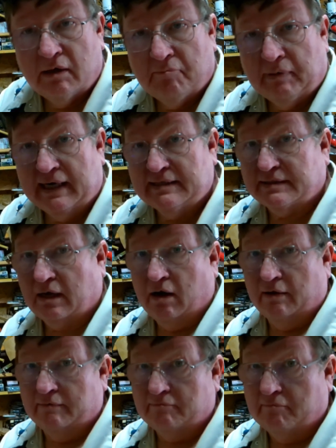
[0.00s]
based
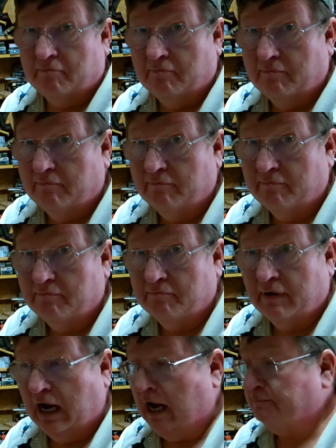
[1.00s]
on
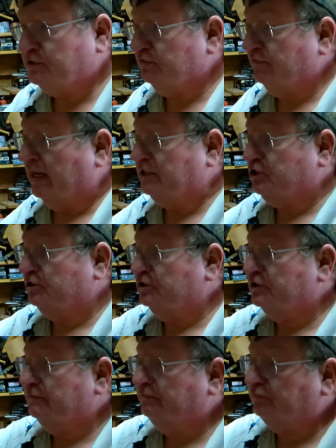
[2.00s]

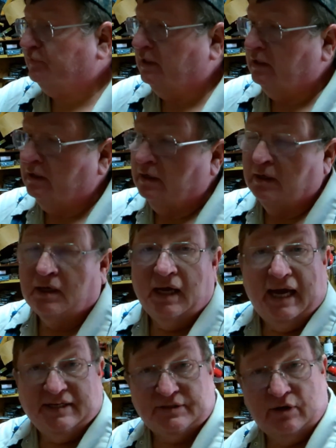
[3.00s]
observations,
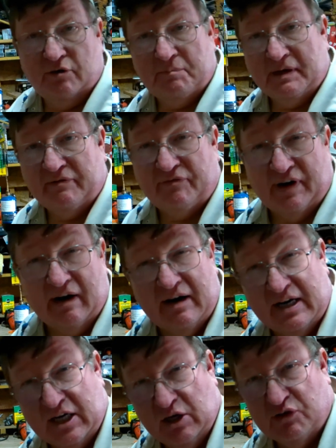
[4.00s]
it's going to be very
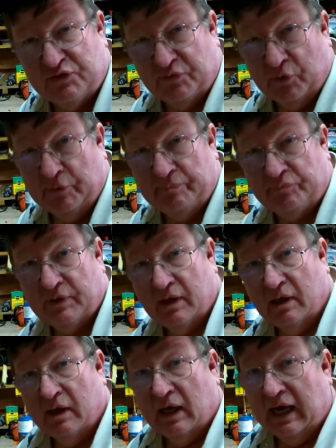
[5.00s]
useful
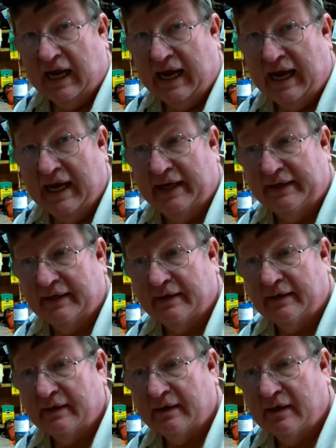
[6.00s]
in
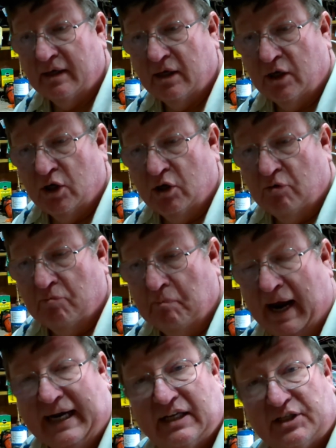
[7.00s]

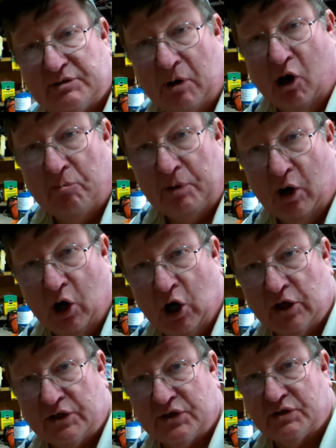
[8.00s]
making small
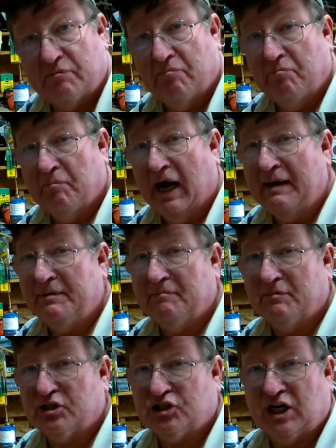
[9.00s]
parts, maybe
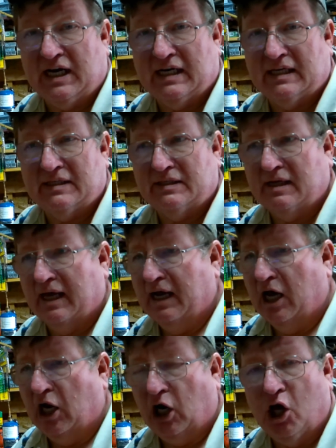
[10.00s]
machining
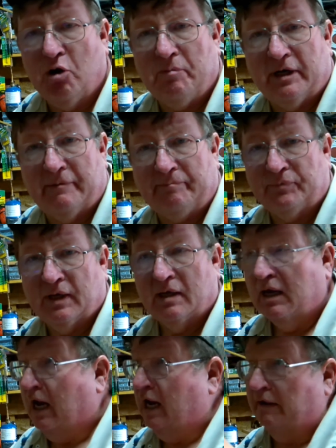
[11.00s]
uh, aluminum.
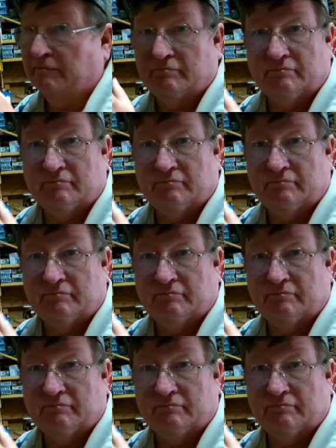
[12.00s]
Uh,